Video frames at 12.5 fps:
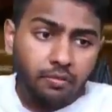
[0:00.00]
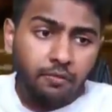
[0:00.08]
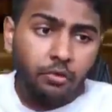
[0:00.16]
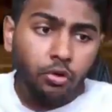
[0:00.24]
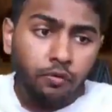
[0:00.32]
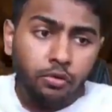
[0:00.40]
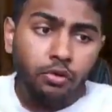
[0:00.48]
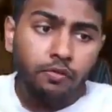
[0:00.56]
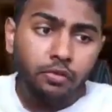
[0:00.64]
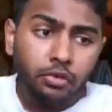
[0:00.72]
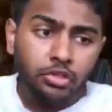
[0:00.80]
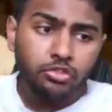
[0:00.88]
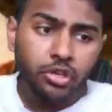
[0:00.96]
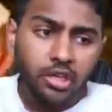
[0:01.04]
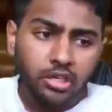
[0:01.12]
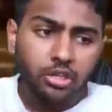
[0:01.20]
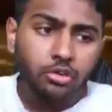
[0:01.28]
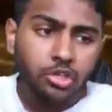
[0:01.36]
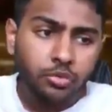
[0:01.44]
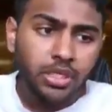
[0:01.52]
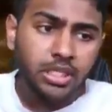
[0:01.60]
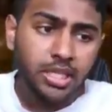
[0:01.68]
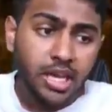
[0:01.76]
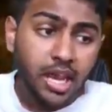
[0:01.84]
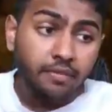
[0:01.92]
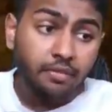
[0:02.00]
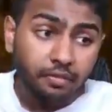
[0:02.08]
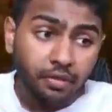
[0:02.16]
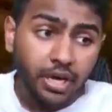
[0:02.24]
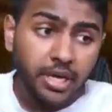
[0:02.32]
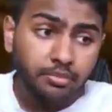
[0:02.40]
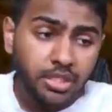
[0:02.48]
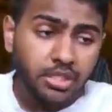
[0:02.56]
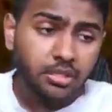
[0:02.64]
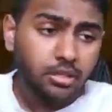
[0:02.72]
4-4-4 string I told you, which is 11 frames.